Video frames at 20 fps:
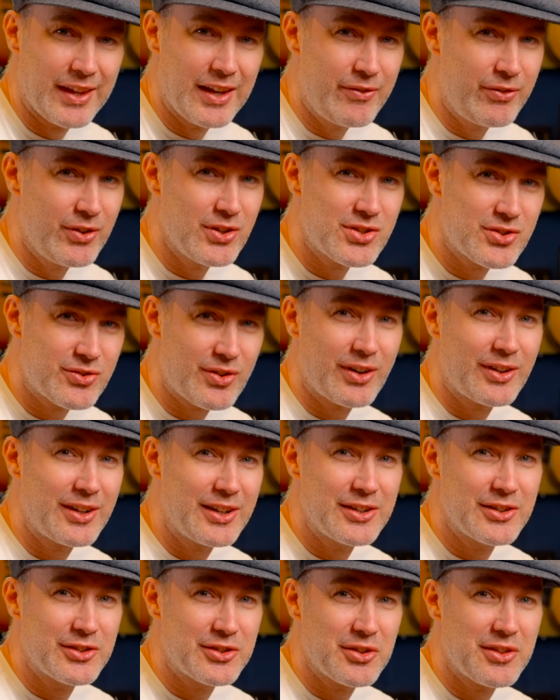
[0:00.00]
if you're
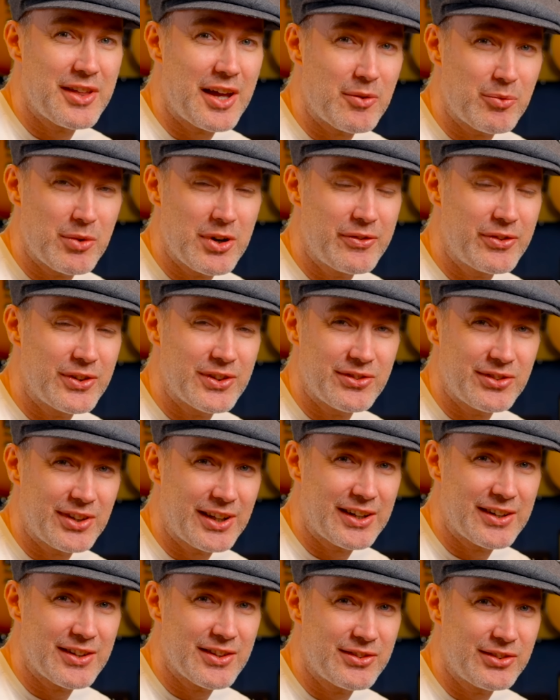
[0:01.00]
struggling to do that riff and sing
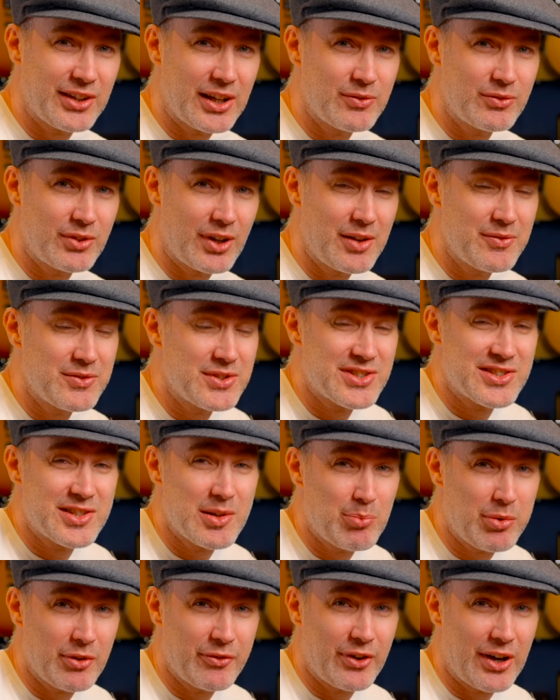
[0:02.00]
it at the same time, just
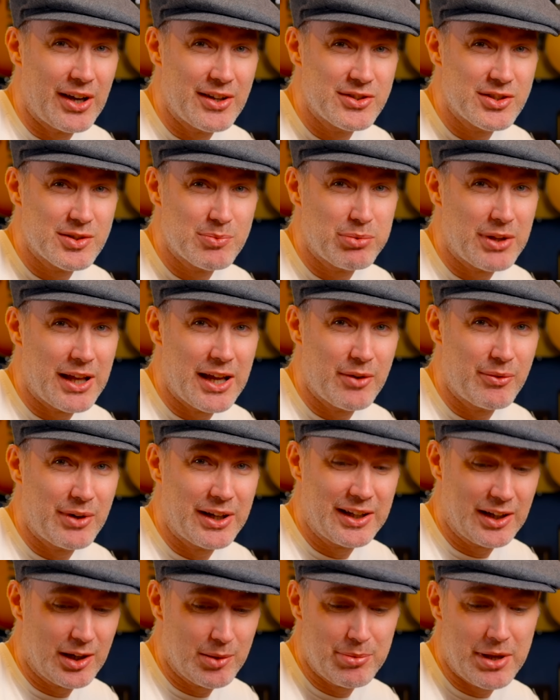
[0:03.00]
simplify it and just play a
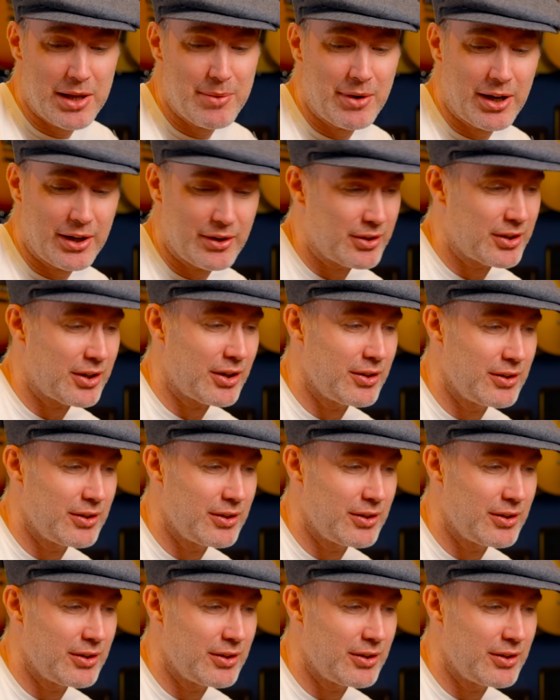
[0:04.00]
regular B minor and go,